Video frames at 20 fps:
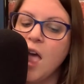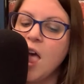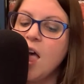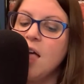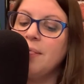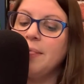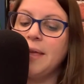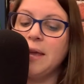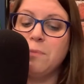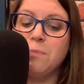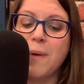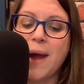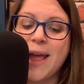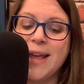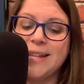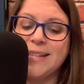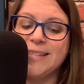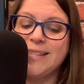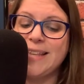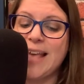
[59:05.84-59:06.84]
like
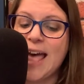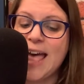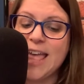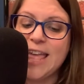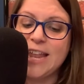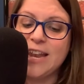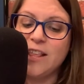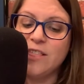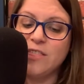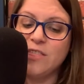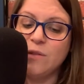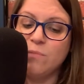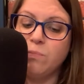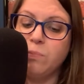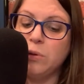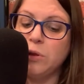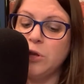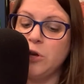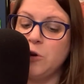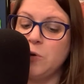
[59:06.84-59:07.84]
Brian said, the
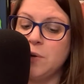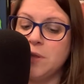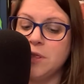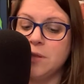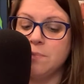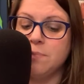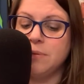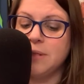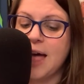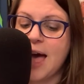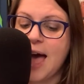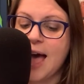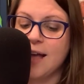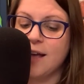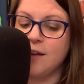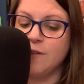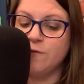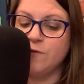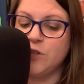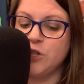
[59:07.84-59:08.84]
blue and the black
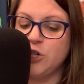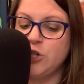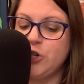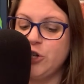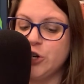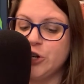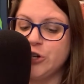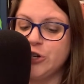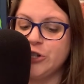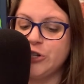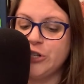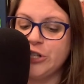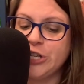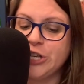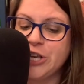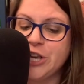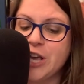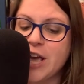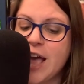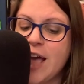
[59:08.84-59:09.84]
of the
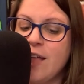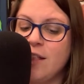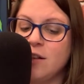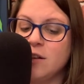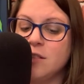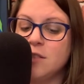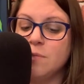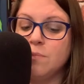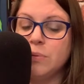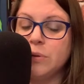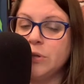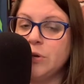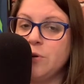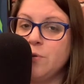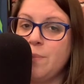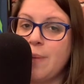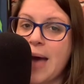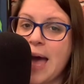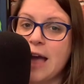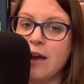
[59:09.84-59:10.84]
jersey and the blue
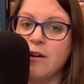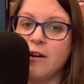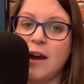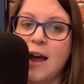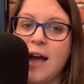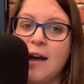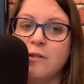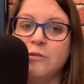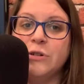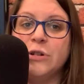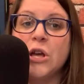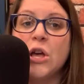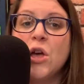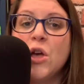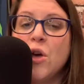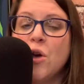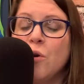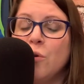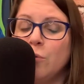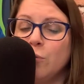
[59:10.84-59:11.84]
background
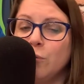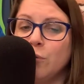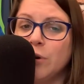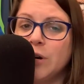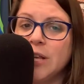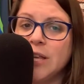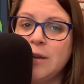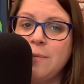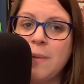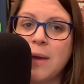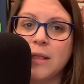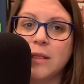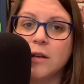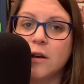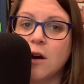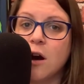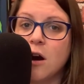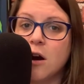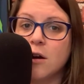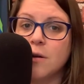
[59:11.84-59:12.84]
really make the
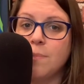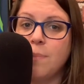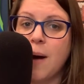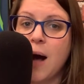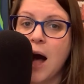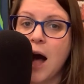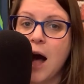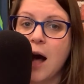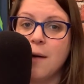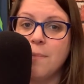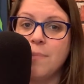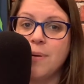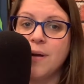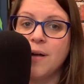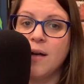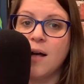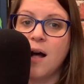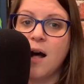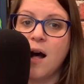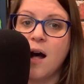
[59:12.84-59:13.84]
card pop.
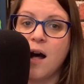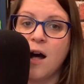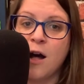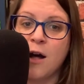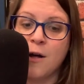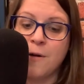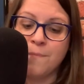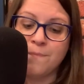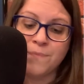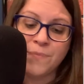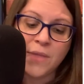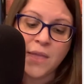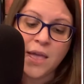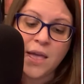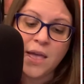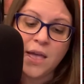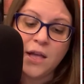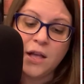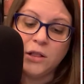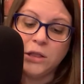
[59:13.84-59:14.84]
Um,
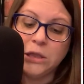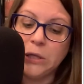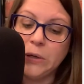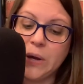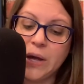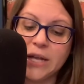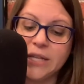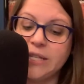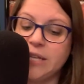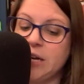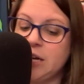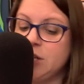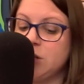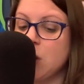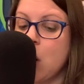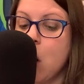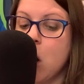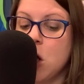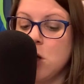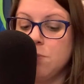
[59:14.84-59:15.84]
Luka is in his
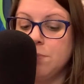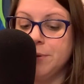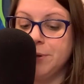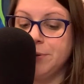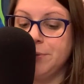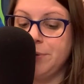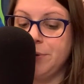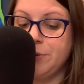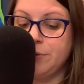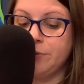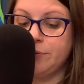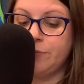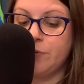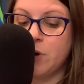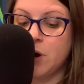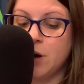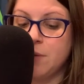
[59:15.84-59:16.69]
all blue uniform,